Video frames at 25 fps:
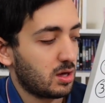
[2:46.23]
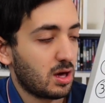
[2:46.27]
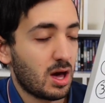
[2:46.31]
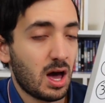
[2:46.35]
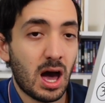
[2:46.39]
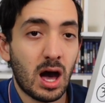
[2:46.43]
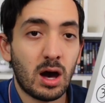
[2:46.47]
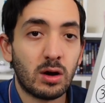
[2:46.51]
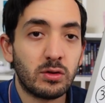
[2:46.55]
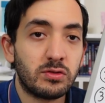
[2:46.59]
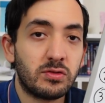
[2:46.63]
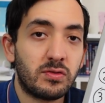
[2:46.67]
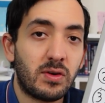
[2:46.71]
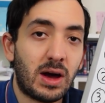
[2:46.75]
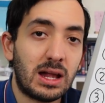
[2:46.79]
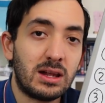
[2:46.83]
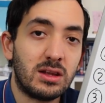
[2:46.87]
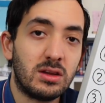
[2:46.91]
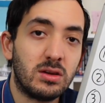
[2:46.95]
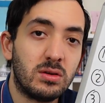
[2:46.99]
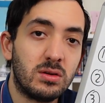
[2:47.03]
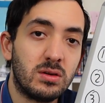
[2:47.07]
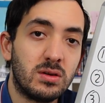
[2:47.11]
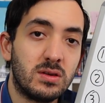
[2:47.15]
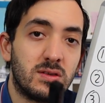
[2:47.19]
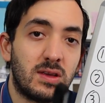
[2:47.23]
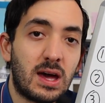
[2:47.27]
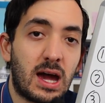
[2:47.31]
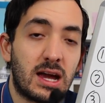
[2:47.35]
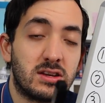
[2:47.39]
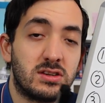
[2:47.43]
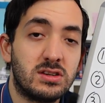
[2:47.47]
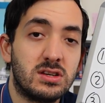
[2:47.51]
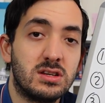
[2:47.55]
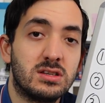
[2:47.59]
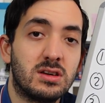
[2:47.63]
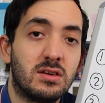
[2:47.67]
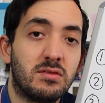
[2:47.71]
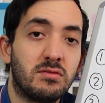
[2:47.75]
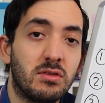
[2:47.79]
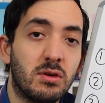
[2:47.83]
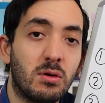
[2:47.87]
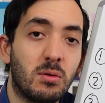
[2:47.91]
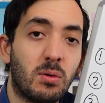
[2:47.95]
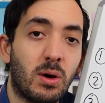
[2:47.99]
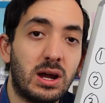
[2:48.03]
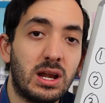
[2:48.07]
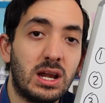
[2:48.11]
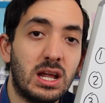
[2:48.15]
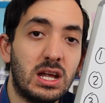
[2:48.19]
House value is actually something
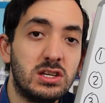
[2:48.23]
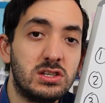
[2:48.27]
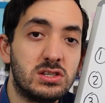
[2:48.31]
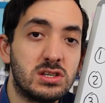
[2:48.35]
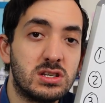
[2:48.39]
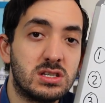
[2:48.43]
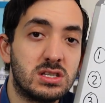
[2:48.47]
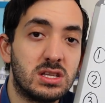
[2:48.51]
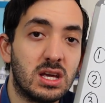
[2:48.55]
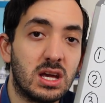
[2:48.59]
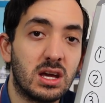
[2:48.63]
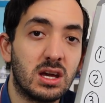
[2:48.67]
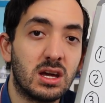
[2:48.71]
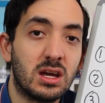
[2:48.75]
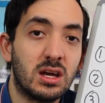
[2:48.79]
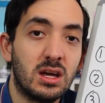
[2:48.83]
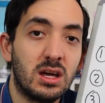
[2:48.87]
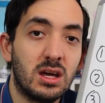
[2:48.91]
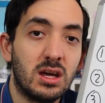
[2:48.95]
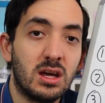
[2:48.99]
quite interesting